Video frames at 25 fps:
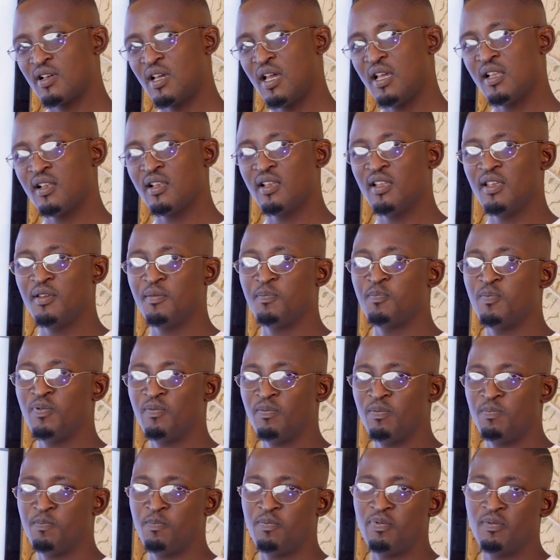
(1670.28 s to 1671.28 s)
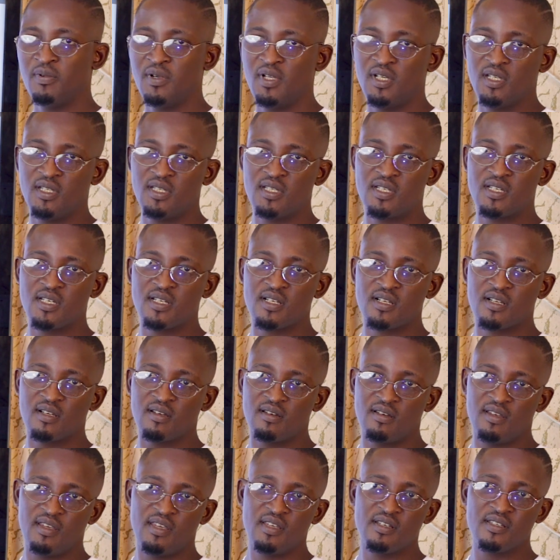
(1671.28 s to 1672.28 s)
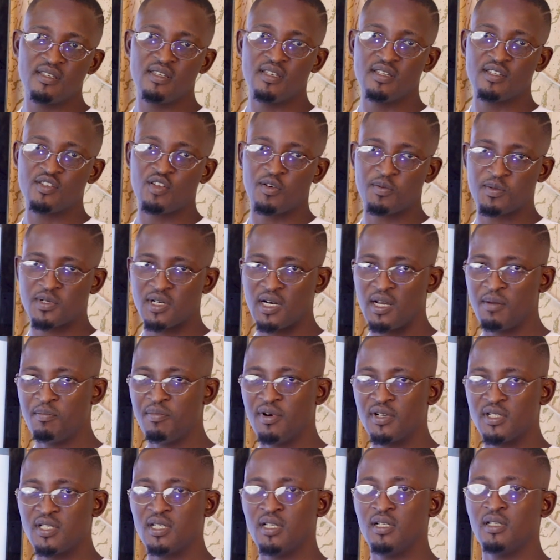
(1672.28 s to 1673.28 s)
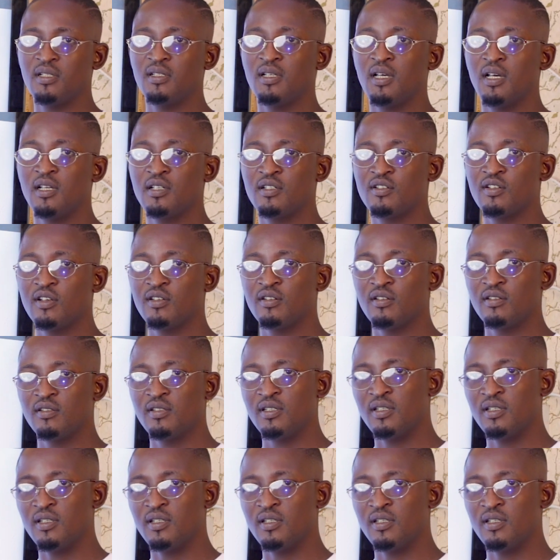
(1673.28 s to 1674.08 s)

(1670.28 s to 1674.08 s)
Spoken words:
kindly please hit the subscribe button and turn on